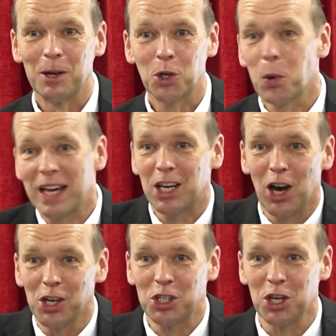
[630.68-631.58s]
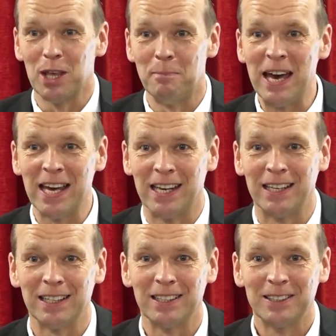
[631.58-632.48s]
Quick, usher them
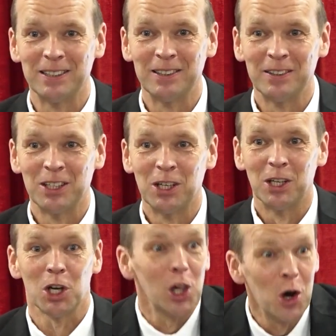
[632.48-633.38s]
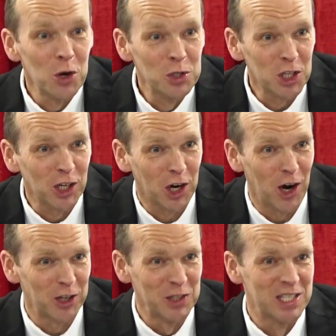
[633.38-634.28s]
in. Close the
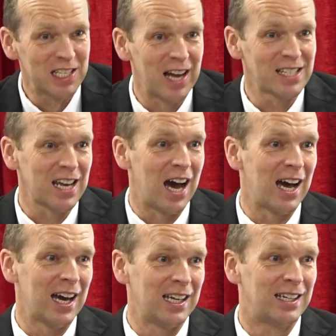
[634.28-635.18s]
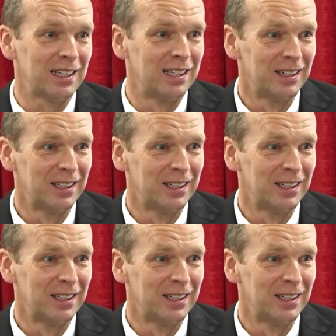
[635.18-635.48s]
curtains, let's hide.